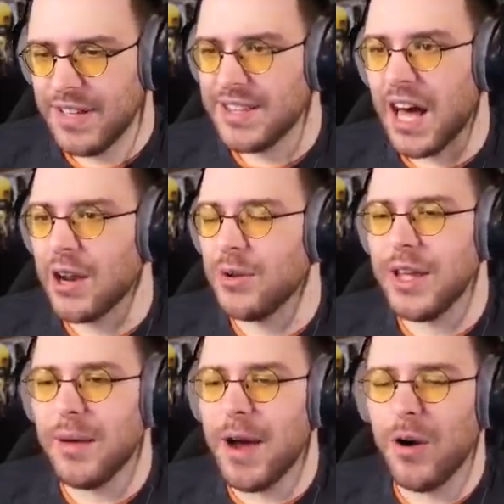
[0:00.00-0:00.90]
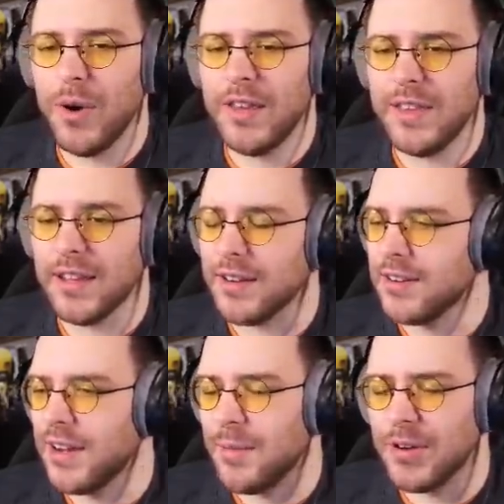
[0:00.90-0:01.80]
Not only am I a weed
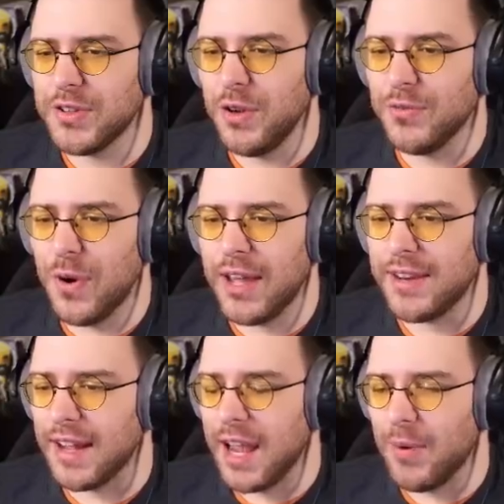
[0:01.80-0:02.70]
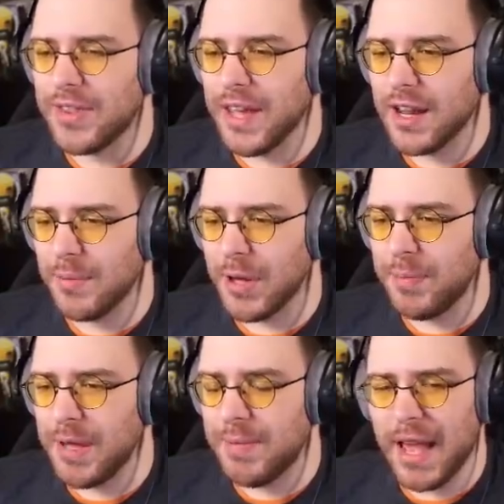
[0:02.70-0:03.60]
dealer, I'm also your friend. I can't wait to get a couple of
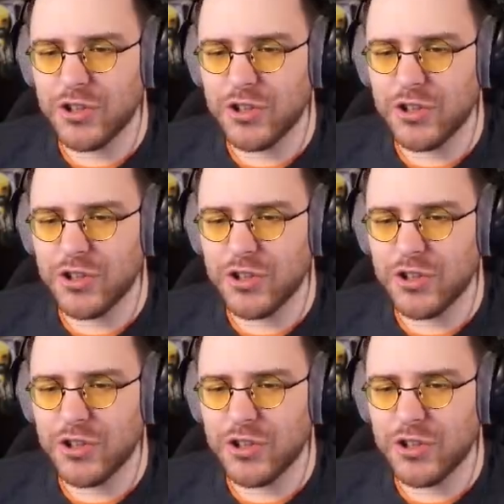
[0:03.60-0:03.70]
beanbag